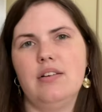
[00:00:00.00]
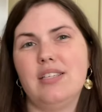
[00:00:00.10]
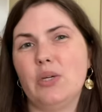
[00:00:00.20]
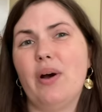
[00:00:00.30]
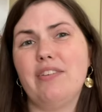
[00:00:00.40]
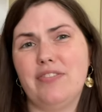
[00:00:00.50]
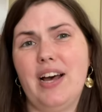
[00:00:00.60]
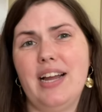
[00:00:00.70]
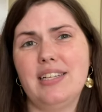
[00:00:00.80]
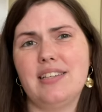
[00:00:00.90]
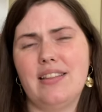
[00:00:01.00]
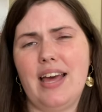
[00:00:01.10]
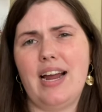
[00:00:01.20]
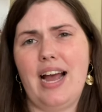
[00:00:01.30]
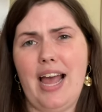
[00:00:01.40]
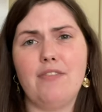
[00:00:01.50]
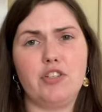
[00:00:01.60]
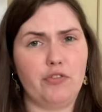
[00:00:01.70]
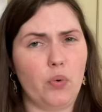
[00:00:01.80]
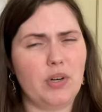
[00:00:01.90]
So I find that I have
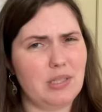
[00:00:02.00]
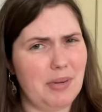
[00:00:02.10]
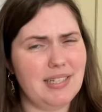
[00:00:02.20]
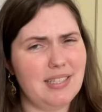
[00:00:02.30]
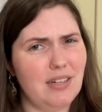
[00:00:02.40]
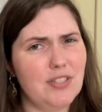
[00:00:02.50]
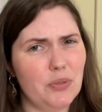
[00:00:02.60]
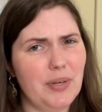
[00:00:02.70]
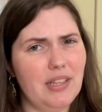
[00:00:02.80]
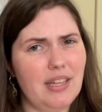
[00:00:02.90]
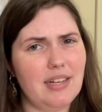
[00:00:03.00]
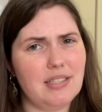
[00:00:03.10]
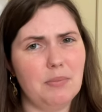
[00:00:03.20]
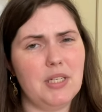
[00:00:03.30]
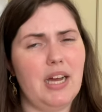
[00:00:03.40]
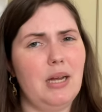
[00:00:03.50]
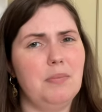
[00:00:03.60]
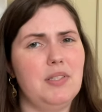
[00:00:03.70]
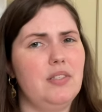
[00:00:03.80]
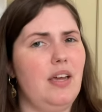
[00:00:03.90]
to force myself to read things sometimes,